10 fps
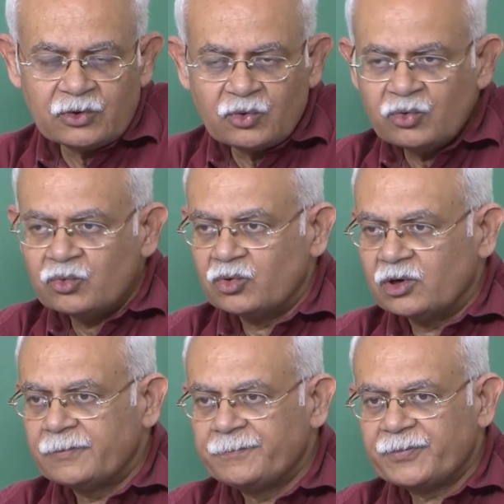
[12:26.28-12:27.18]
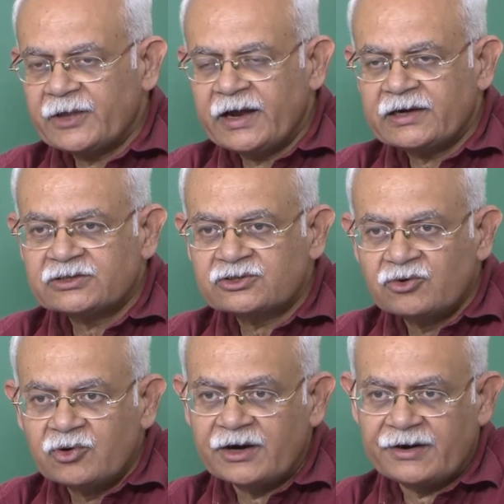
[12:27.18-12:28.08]
cool at a
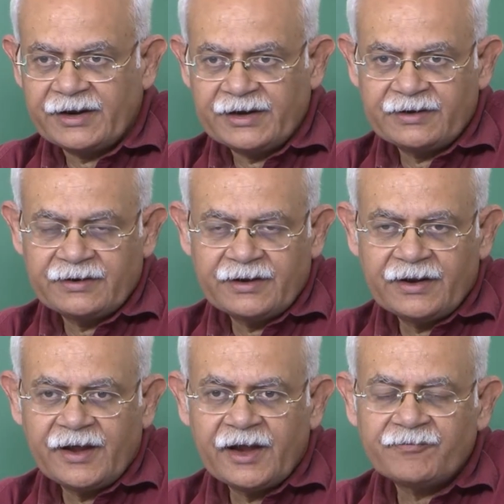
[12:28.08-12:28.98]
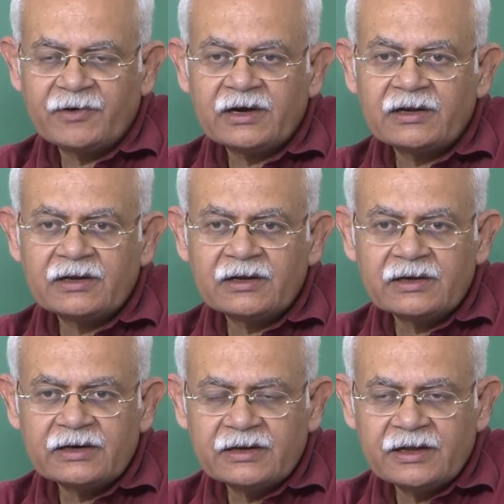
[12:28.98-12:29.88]
slower rate, it will
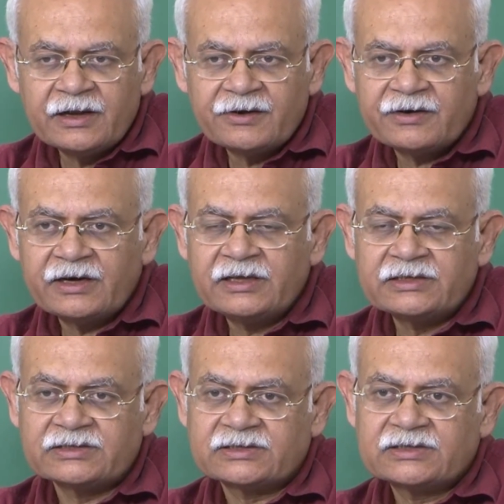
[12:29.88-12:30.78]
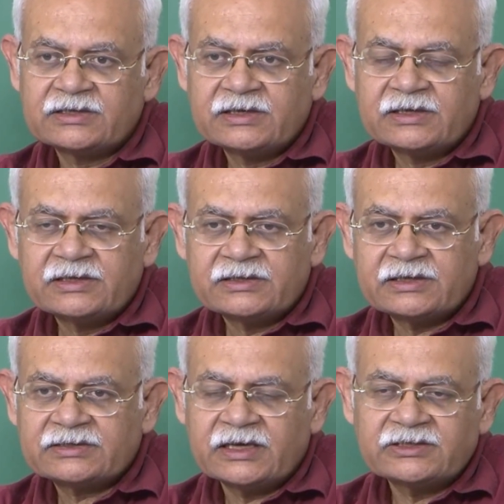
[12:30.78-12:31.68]
increase the
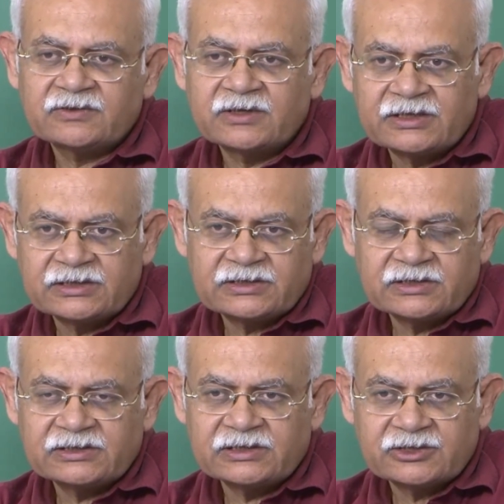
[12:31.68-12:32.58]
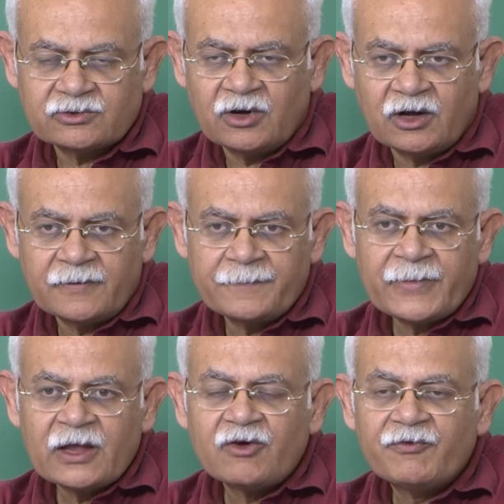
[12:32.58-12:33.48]
size of the crystals and so on,
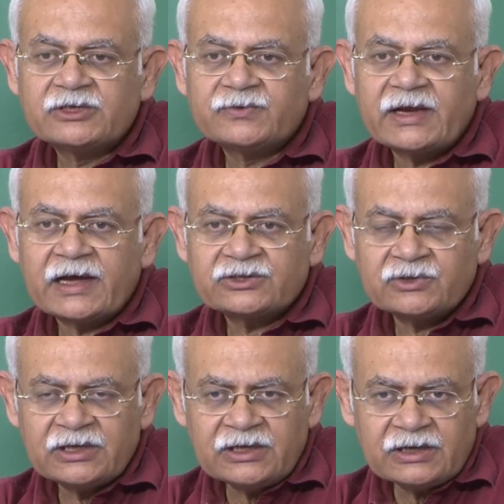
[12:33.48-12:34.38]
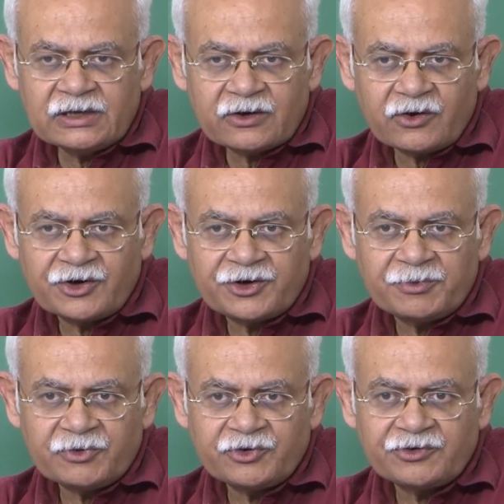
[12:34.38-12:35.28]
which will actually
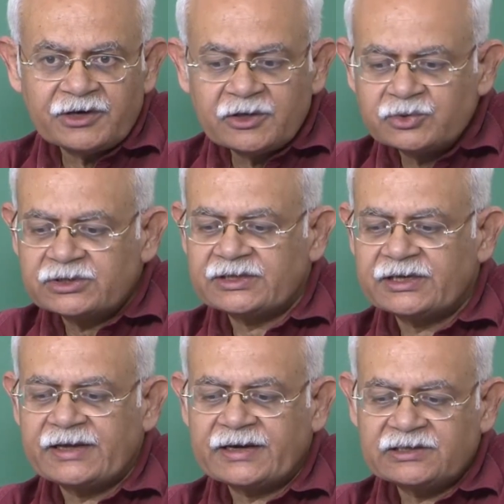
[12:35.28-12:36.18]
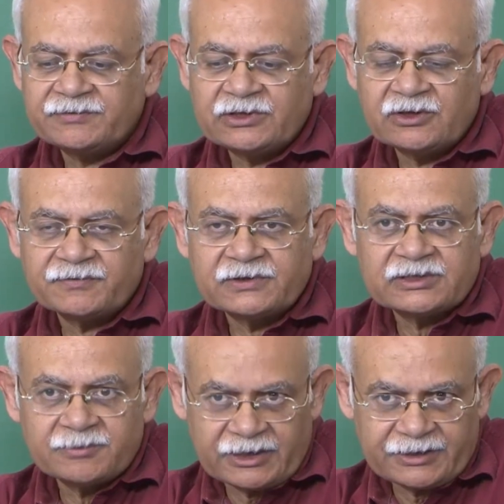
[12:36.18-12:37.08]
contribute to reducing the reactivity of the
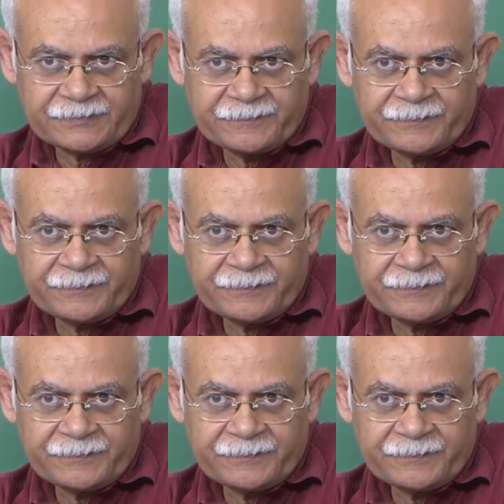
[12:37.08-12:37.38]
cement.